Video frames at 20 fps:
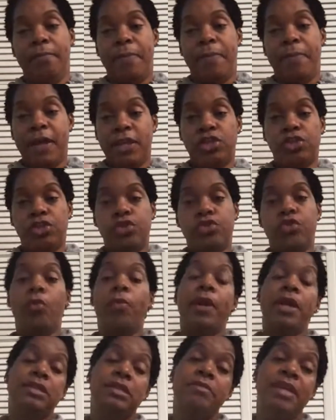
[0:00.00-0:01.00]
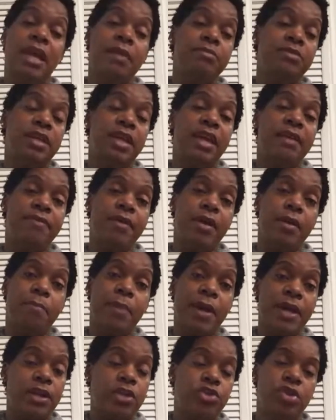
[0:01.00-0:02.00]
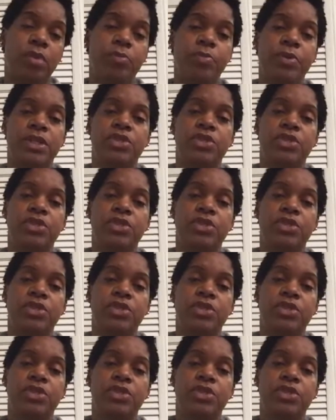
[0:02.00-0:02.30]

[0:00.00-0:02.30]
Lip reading: benztropine, sometimes even Benadryl